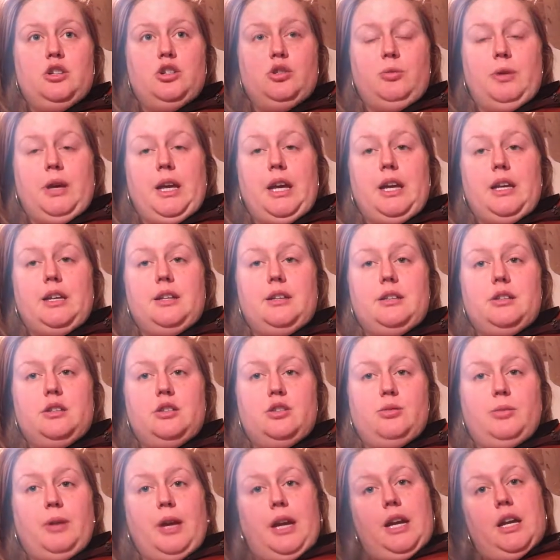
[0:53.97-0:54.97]
tweet,
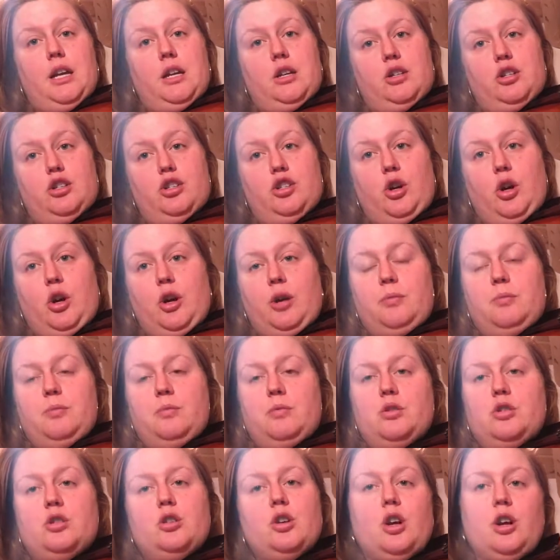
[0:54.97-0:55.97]
tweet, chirp,
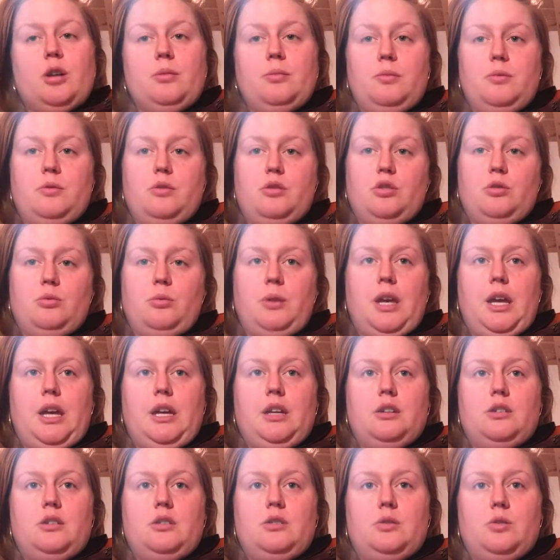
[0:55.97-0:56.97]
chirp, tweet,
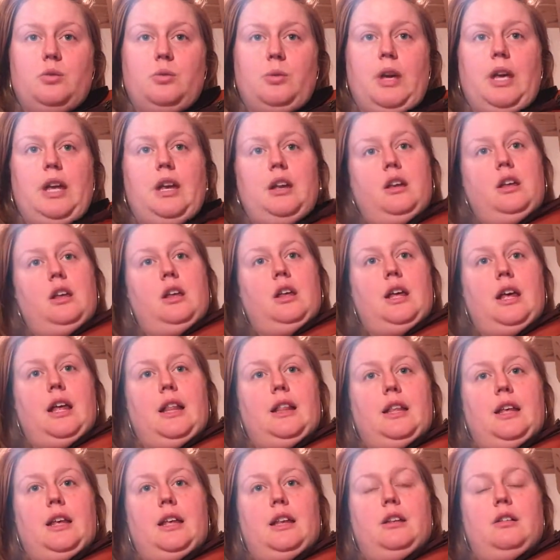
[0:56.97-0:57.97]
tweet,
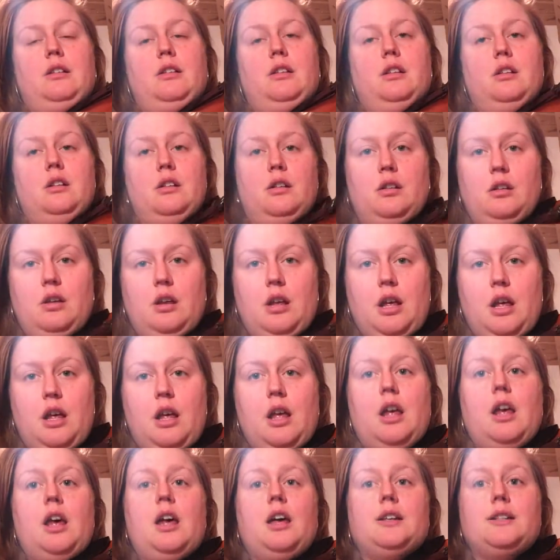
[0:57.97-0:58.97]
and then
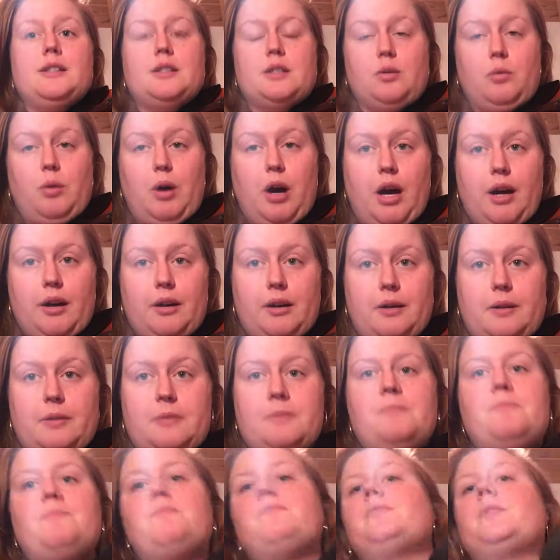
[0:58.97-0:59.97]
squawk.
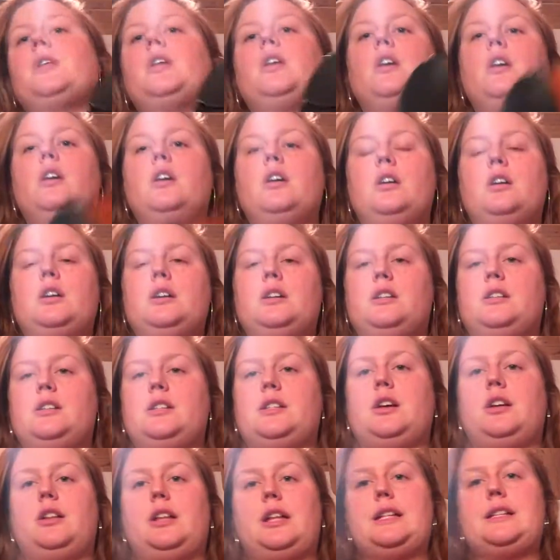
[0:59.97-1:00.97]

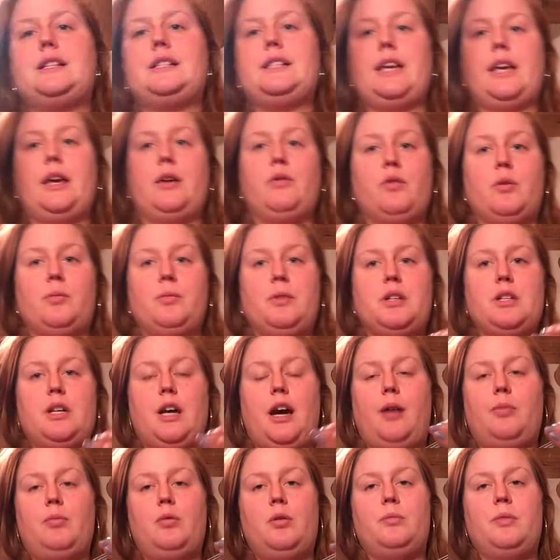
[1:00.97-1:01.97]
So let's sing it from the
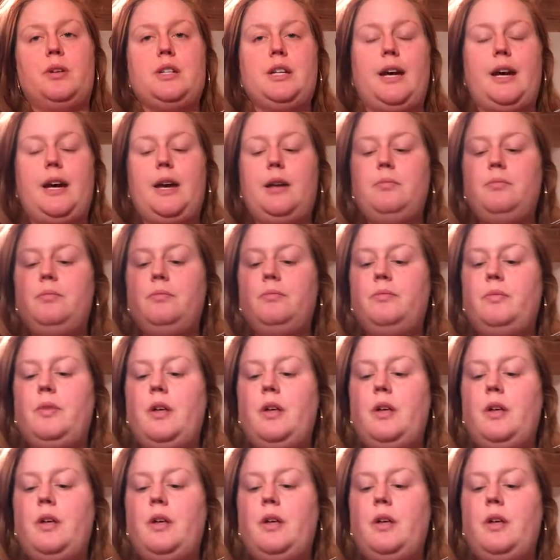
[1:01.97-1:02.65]
top one more time.